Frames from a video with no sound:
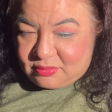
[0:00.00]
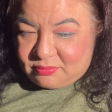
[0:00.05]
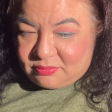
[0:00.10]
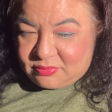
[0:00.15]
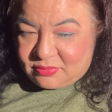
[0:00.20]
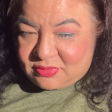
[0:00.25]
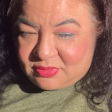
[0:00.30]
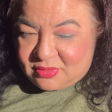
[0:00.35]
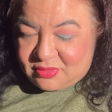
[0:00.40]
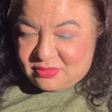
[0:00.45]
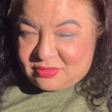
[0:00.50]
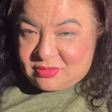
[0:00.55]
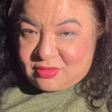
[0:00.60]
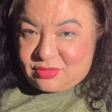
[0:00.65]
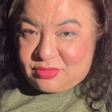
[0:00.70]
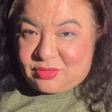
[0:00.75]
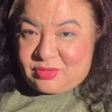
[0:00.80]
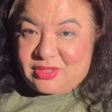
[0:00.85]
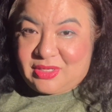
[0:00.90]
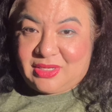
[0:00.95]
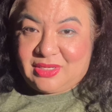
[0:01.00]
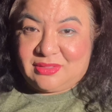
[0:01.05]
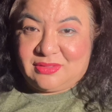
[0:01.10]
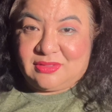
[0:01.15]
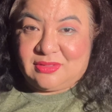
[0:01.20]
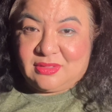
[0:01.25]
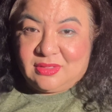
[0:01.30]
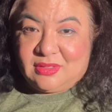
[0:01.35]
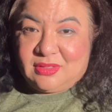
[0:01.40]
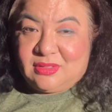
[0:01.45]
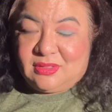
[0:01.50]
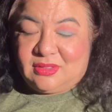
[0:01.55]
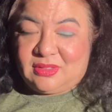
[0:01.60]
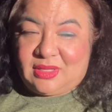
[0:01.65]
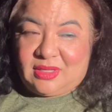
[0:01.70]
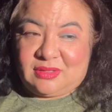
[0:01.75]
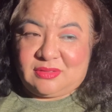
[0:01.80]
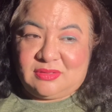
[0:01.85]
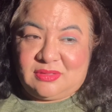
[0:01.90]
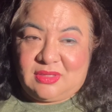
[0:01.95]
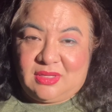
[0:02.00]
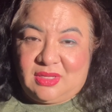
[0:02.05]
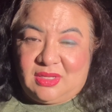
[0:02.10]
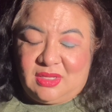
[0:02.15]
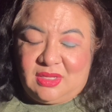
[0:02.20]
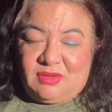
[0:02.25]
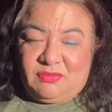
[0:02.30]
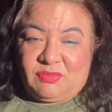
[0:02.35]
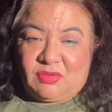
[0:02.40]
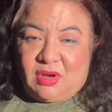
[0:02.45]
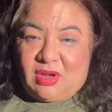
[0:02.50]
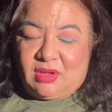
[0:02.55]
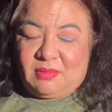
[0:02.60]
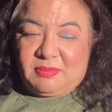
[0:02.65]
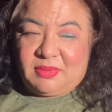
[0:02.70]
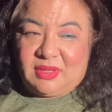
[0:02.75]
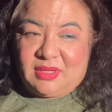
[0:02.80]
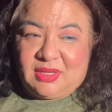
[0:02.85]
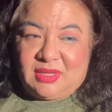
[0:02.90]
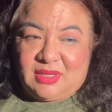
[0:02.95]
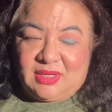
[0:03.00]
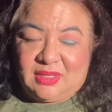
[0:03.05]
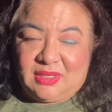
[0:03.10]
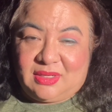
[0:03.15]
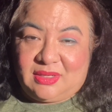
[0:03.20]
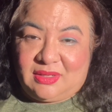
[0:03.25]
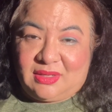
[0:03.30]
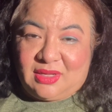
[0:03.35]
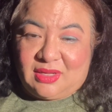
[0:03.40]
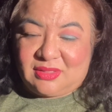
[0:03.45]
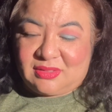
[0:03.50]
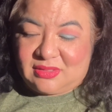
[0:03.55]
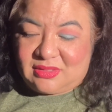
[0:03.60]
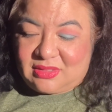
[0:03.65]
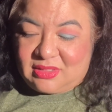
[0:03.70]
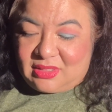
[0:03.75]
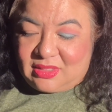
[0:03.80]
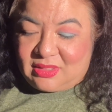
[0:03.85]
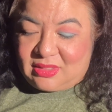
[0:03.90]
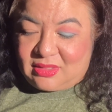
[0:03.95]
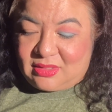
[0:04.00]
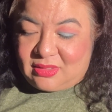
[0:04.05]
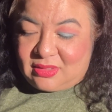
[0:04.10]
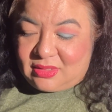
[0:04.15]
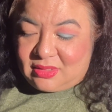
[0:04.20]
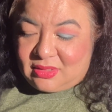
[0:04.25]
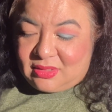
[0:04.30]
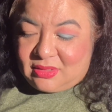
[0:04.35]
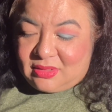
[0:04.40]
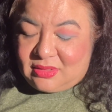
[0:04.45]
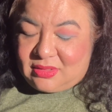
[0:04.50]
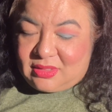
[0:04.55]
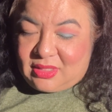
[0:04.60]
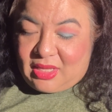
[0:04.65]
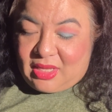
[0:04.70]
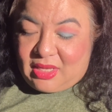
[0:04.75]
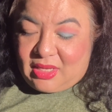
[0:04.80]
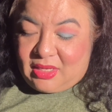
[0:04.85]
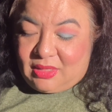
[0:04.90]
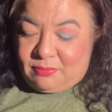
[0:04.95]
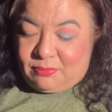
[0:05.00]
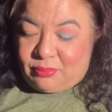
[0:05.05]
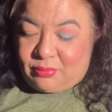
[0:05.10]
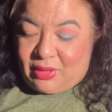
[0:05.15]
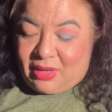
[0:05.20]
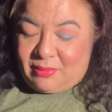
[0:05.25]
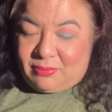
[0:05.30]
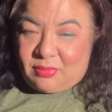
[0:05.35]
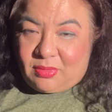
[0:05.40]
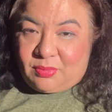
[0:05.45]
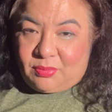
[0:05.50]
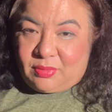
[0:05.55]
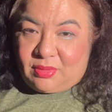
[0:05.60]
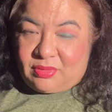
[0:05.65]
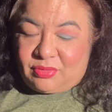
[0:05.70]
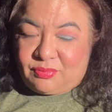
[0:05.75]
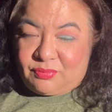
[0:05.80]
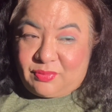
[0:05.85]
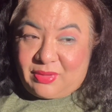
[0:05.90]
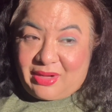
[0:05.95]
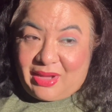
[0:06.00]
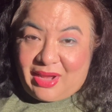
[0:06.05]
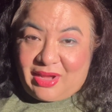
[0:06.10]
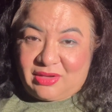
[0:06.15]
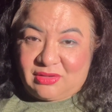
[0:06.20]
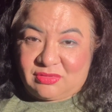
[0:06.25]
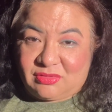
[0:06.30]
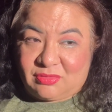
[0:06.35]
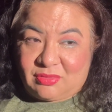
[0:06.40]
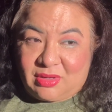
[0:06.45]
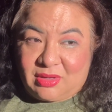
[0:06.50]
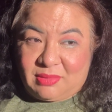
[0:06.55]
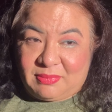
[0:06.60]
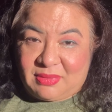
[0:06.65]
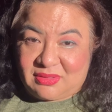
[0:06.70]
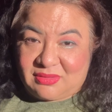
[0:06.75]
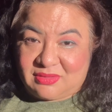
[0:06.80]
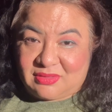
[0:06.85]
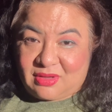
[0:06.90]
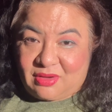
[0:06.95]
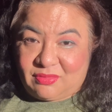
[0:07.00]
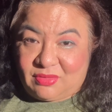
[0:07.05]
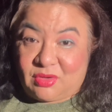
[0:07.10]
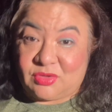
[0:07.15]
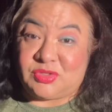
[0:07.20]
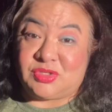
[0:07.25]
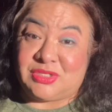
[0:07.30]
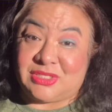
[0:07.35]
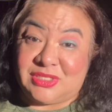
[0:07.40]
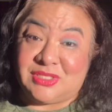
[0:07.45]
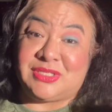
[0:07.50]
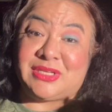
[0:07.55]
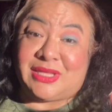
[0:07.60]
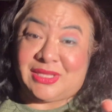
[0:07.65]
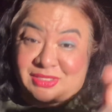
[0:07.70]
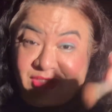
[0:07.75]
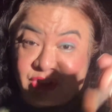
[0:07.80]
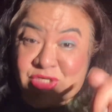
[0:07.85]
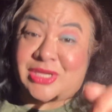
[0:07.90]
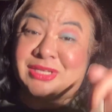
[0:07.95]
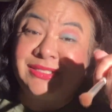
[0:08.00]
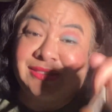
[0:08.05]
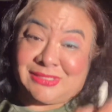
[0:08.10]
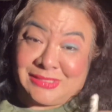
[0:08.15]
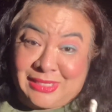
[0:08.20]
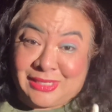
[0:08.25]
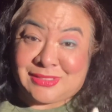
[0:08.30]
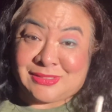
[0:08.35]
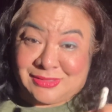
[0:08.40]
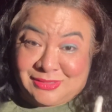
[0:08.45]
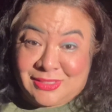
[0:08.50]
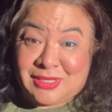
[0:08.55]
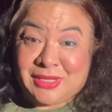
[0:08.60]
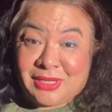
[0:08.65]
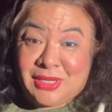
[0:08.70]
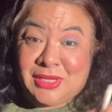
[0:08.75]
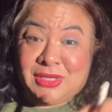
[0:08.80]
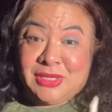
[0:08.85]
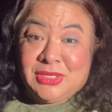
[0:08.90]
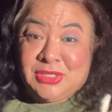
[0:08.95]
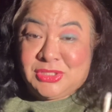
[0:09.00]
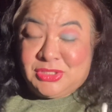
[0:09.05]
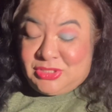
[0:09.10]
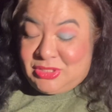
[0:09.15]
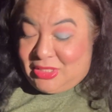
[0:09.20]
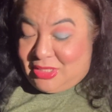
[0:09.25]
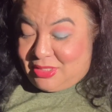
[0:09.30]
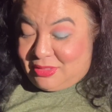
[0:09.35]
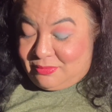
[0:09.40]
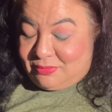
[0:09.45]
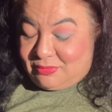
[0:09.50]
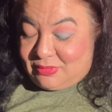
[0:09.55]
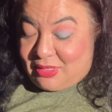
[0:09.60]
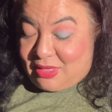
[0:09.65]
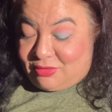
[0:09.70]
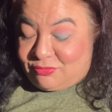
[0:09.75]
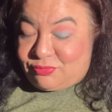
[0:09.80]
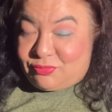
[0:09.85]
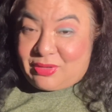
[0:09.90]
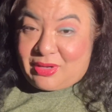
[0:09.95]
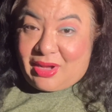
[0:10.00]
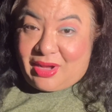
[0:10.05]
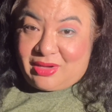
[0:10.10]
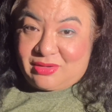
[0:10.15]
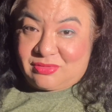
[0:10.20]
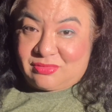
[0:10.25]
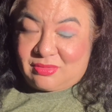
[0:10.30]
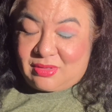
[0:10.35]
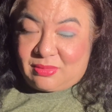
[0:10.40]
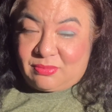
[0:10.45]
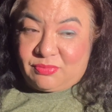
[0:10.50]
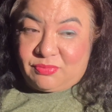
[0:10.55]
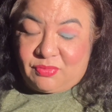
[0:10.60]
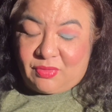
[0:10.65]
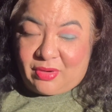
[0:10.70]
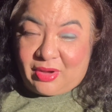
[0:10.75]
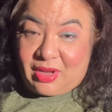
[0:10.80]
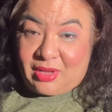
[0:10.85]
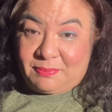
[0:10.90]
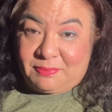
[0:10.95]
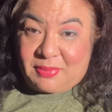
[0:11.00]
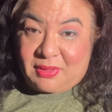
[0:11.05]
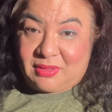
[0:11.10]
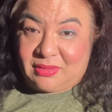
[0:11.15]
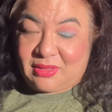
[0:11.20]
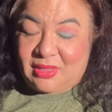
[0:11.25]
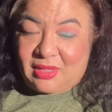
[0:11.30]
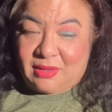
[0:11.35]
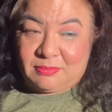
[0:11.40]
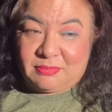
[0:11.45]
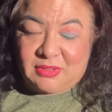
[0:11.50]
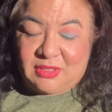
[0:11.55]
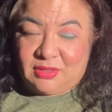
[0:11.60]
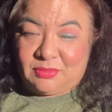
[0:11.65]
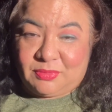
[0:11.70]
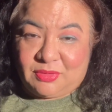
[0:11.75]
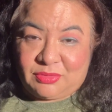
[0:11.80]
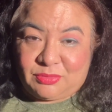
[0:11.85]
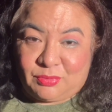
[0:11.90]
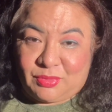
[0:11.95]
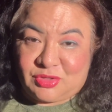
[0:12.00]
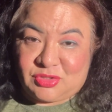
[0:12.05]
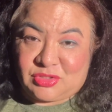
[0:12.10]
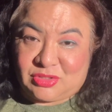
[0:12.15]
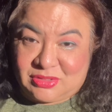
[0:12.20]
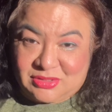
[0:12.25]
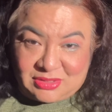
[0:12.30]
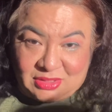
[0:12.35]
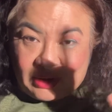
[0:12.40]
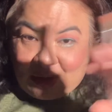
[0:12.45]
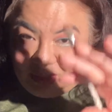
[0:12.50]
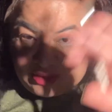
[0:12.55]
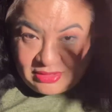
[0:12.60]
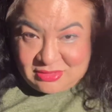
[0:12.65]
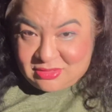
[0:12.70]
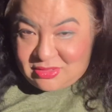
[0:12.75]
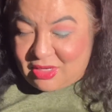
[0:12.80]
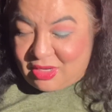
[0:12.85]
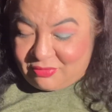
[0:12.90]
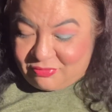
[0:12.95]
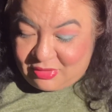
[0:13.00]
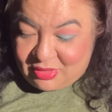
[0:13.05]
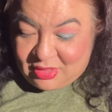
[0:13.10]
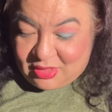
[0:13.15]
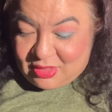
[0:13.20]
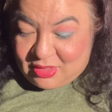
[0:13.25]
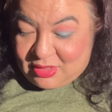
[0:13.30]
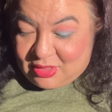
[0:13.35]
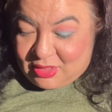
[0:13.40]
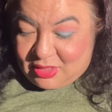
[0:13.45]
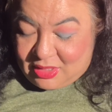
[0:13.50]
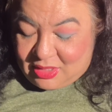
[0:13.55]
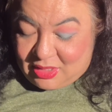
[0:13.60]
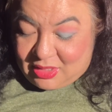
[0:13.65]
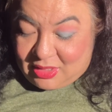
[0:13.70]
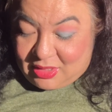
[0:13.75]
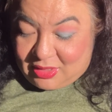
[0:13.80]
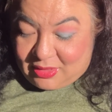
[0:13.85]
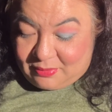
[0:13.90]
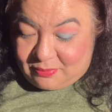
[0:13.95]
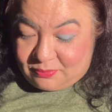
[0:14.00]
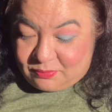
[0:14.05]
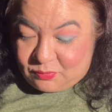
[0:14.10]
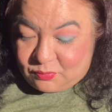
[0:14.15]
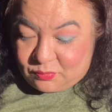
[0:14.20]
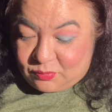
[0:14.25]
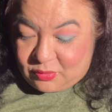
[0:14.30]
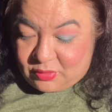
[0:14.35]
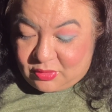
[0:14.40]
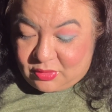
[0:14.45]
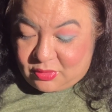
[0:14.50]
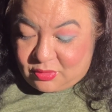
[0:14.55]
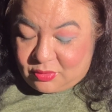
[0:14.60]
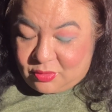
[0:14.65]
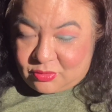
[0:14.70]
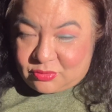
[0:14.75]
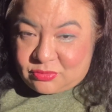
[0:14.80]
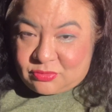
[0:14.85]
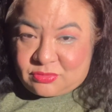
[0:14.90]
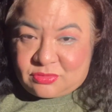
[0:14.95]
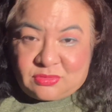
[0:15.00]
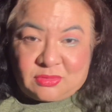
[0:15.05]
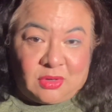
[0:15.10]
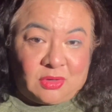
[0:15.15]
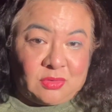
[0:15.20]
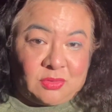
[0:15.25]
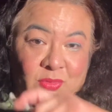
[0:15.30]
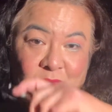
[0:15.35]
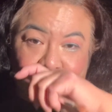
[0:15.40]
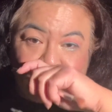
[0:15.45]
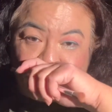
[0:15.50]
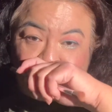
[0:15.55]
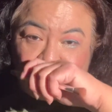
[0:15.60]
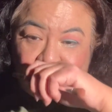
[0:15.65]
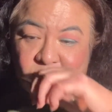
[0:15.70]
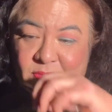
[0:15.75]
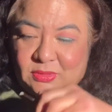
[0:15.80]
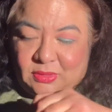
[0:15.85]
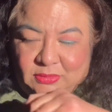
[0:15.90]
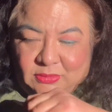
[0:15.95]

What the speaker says: since the other kids like Steve, Robin, Dustin, they bribe her with free ice cream and stuff, and she insists she get free ice cream for helping them deal with Russians and all that stuff. We're gonna go to Starcourt Mall.